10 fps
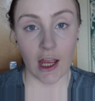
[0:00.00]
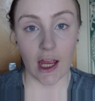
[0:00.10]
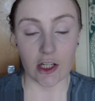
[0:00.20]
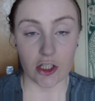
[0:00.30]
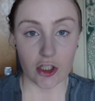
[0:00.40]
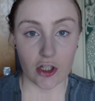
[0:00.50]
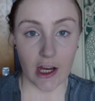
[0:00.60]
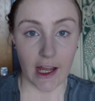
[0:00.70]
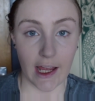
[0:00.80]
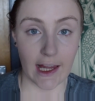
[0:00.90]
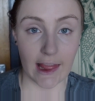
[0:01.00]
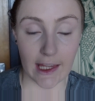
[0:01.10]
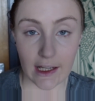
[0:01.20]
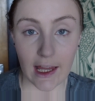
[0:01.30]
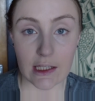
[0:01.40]
and just try a
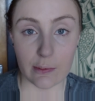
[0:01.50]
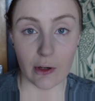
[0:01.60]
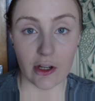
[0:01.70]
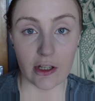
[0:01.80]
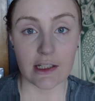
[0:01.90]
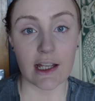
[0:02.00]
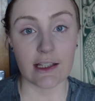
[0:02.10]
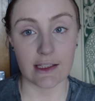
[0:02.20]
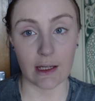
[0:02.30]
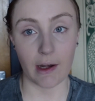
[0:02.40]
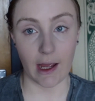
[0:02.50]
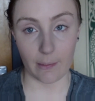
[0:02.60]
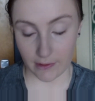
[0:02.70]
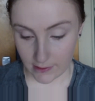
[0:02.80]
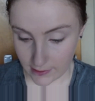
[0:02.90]
little less product and see what happens.